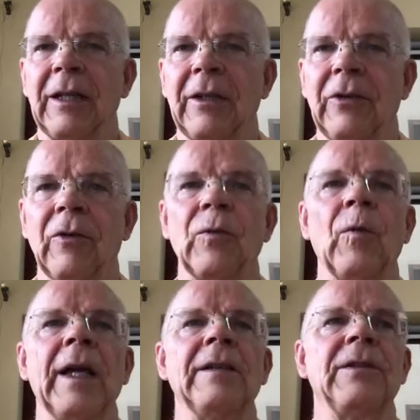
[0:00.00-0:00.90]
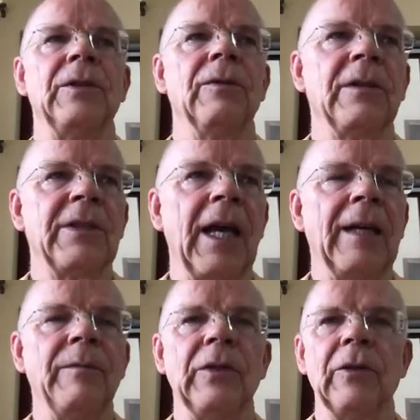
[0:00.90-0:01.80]
Don't waste your
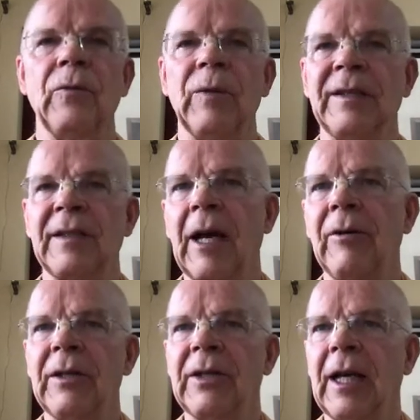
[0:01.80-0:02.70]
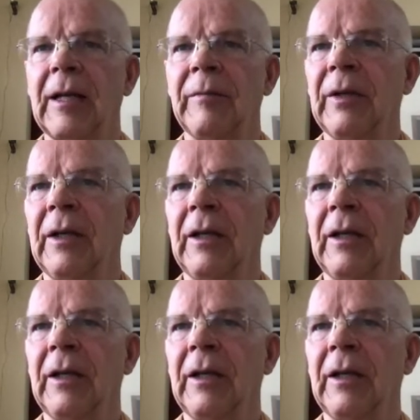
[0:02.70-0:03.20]
time, don't waste our time,